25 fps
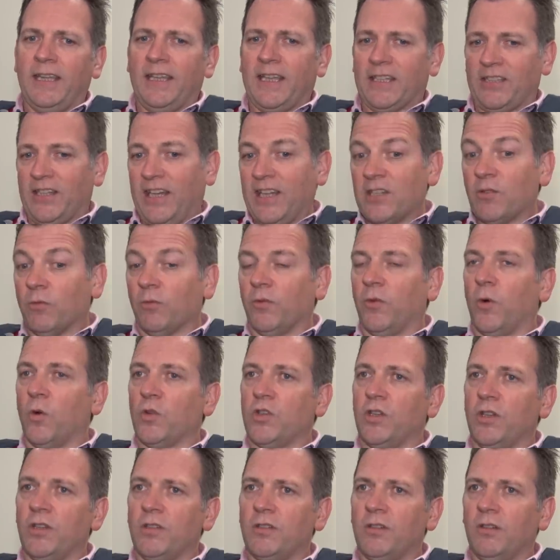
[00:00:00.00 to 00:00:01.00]
yes, it is
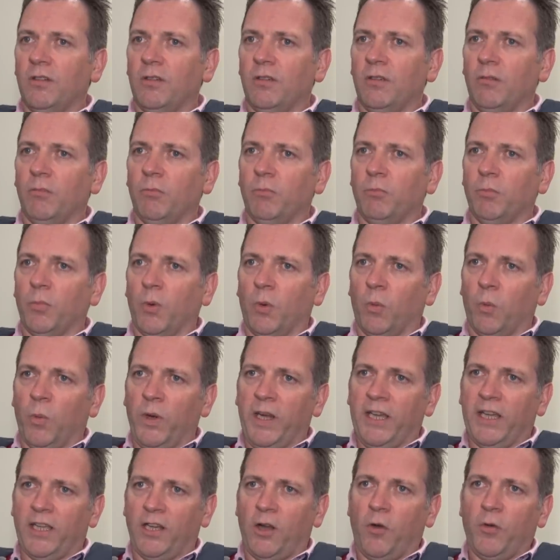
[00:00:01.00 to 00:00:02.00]
unfortunate, but
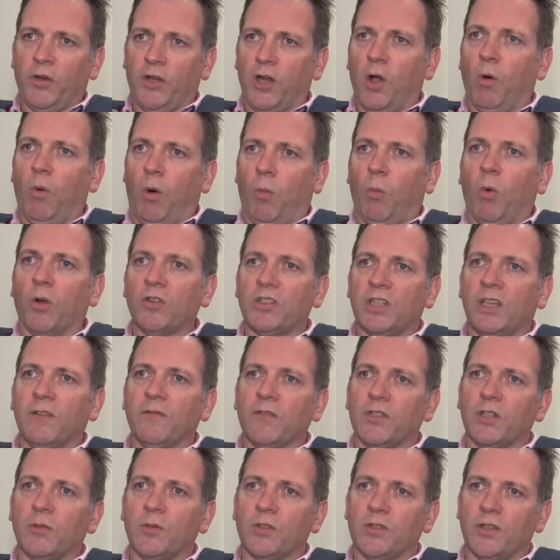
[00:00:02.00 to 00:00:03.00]
we can only go on what's
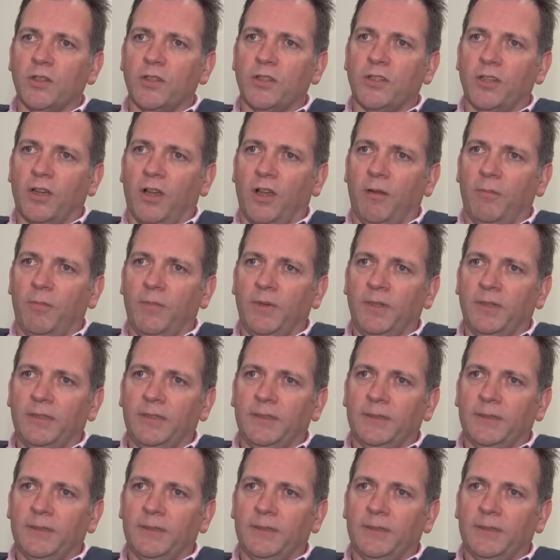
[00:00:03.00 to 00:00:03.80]
given to us at the time.